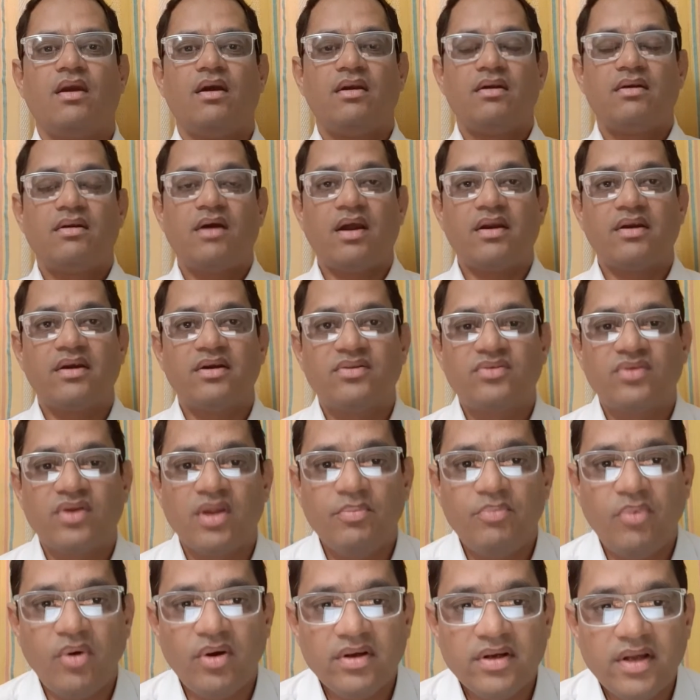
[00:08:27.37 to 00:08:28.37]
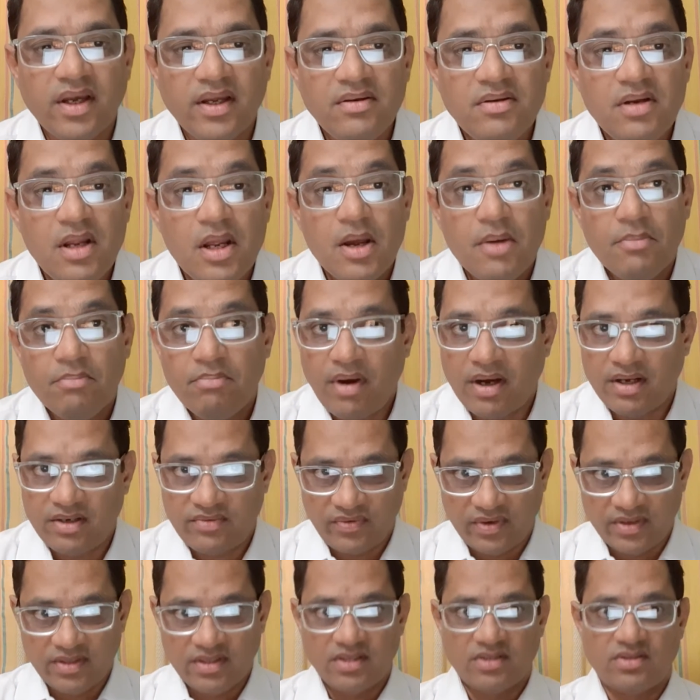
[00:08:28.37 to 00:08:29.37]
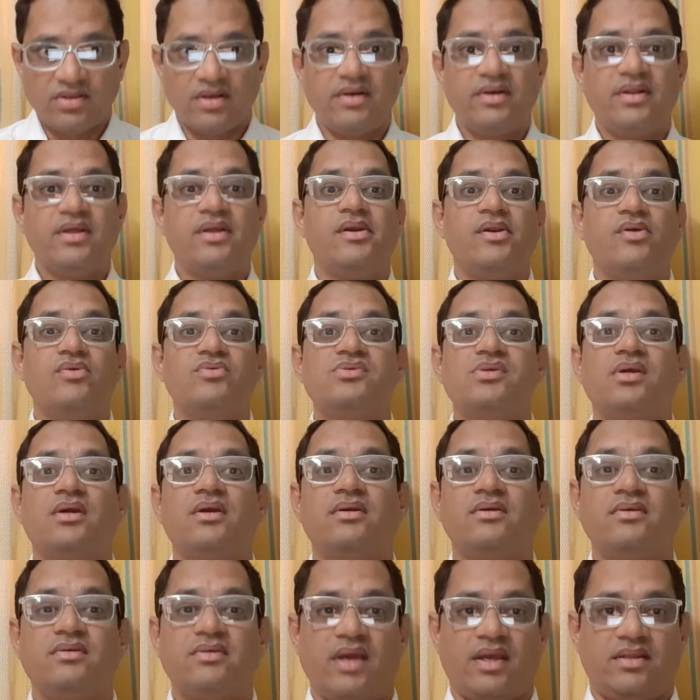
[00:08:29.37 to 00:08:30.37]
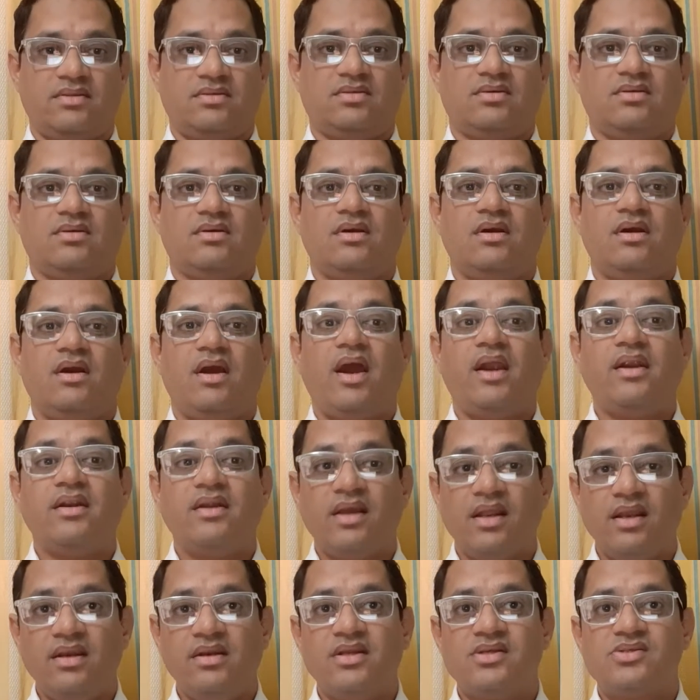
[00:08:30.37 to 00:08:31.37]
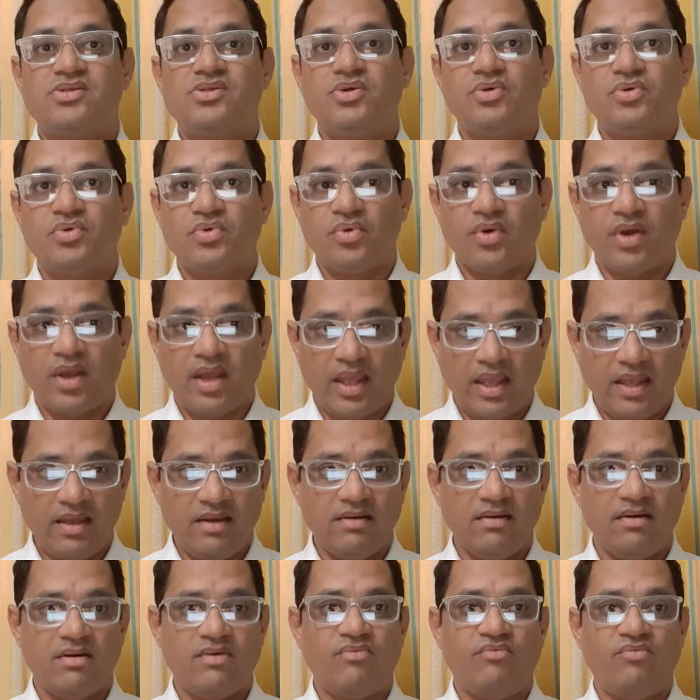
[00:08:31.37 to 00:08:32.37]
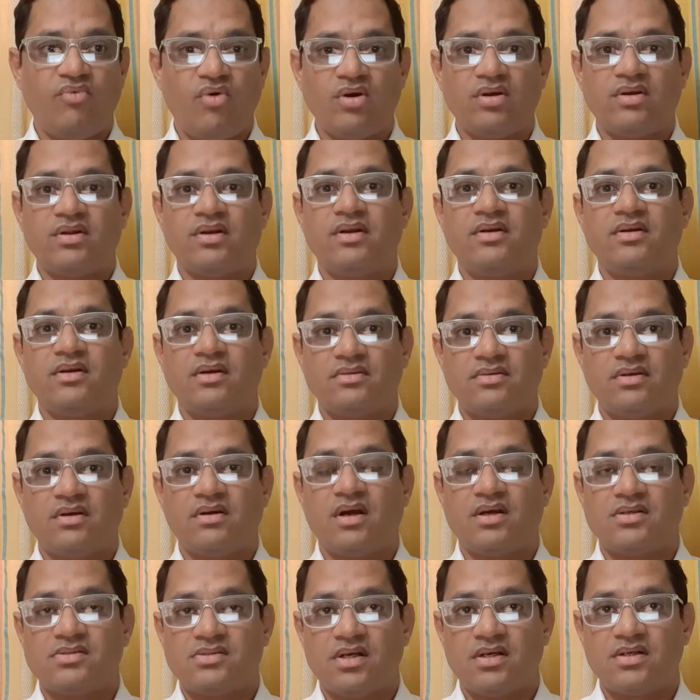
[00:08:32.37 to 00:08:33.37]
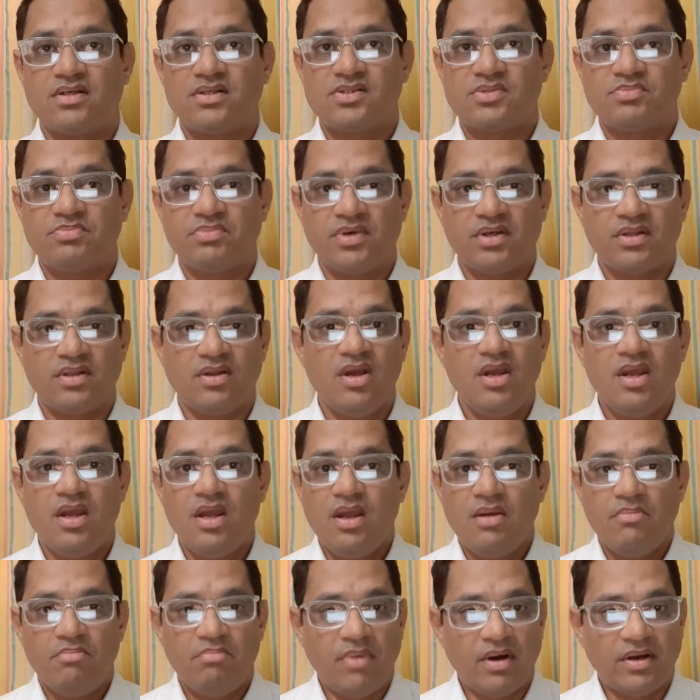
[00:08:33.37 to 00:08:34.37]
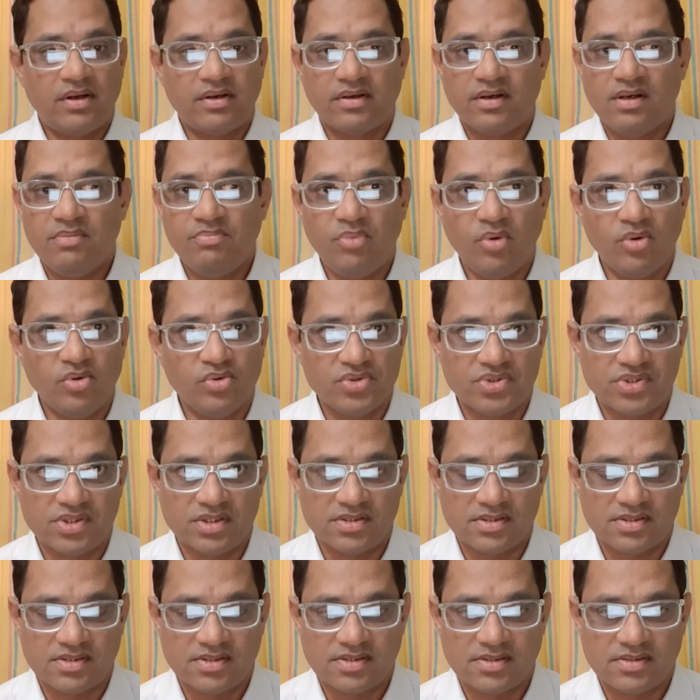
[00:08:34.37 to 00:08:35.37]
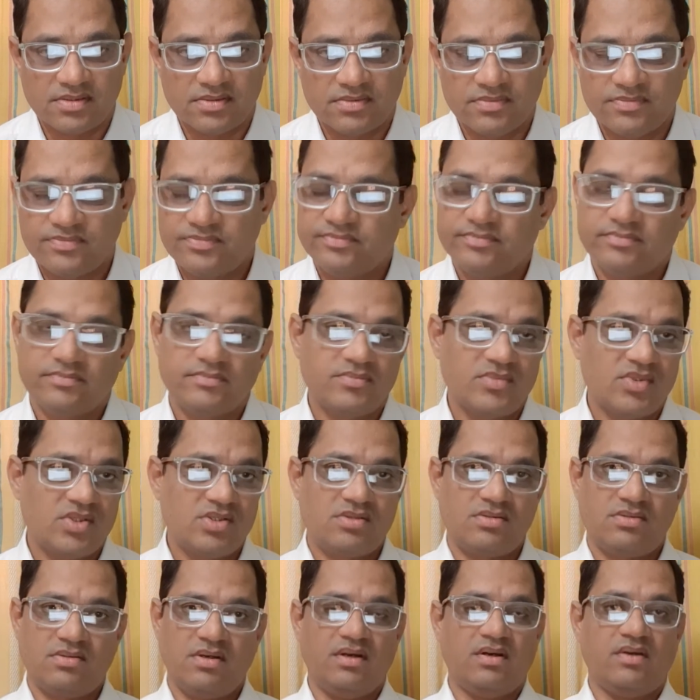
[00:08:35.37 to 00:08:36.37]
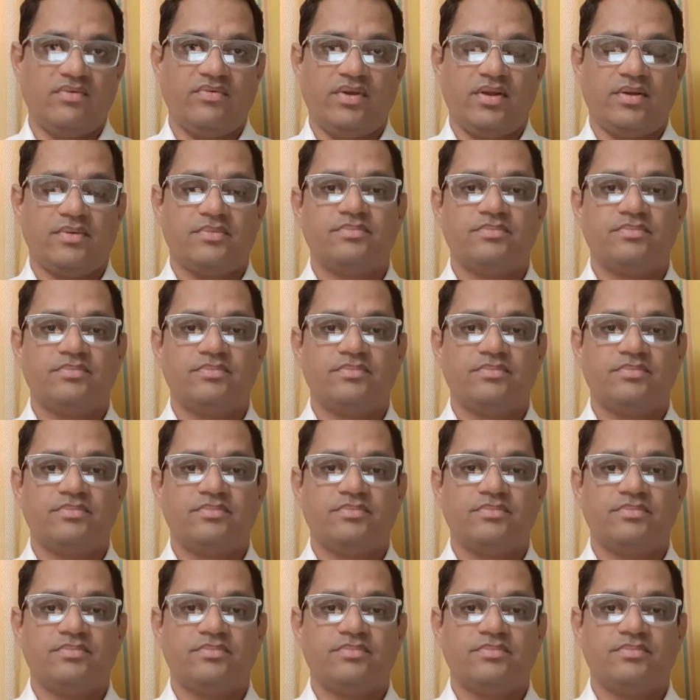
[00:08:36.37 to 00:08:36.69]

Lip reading: Target 3.9, by 2030, reducing death and illness due to air, water and other hazardous material pollutions. Straight away.